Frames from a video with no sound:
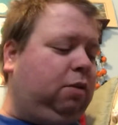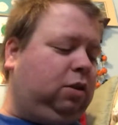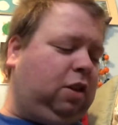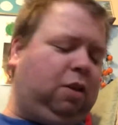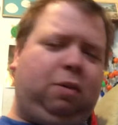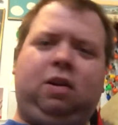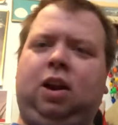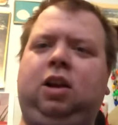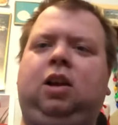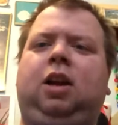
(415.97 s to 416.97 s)
because I think we got
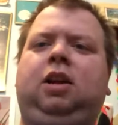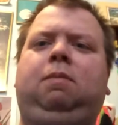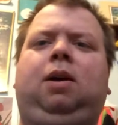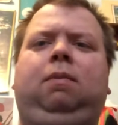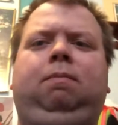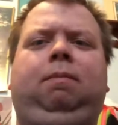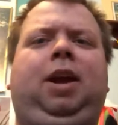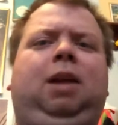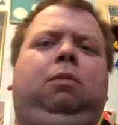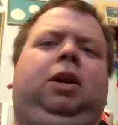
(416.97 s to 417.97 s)
a good idea about
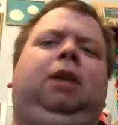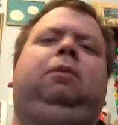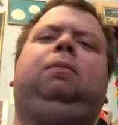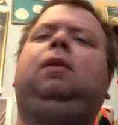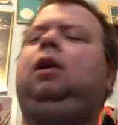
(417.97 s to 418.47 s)
animal names.